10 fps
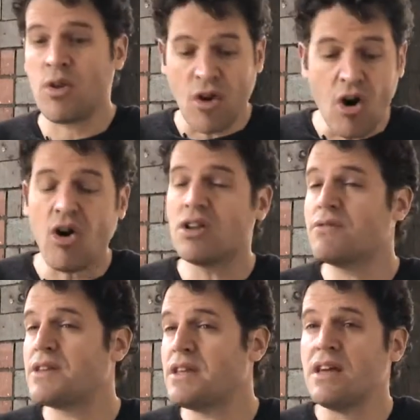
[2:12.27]
with all
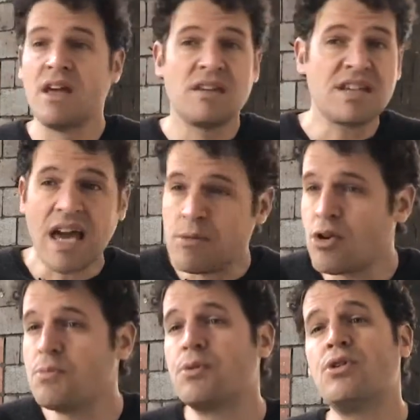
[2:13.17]
of the
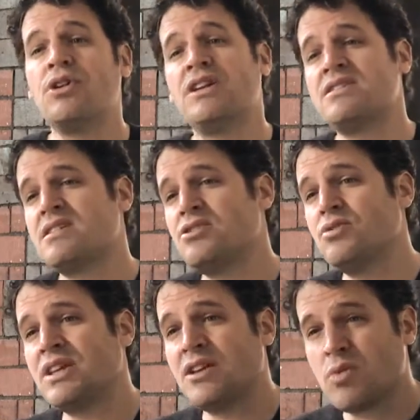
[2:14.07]
timecode burn-ins that you
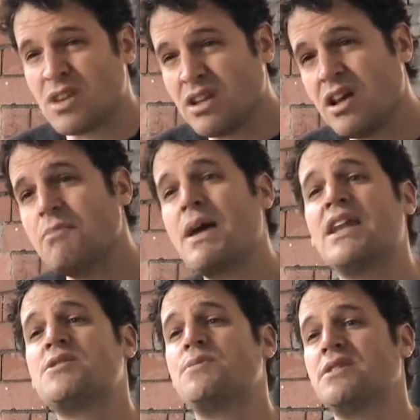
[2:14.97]
need, with the LUT
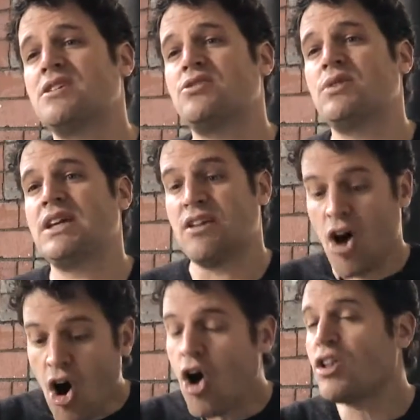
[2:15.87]
management that you need,
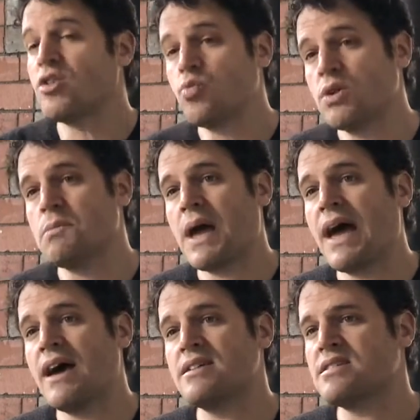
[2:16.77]
all in one
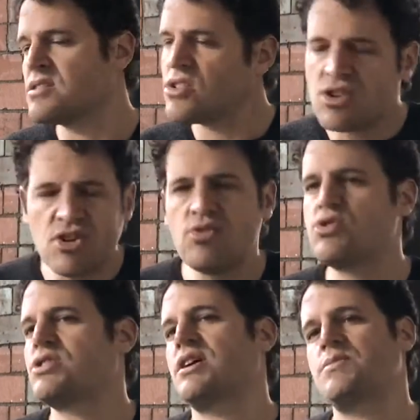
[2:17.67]
pass, is a
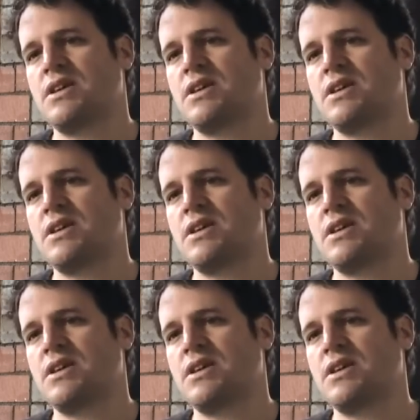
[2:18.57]
huge time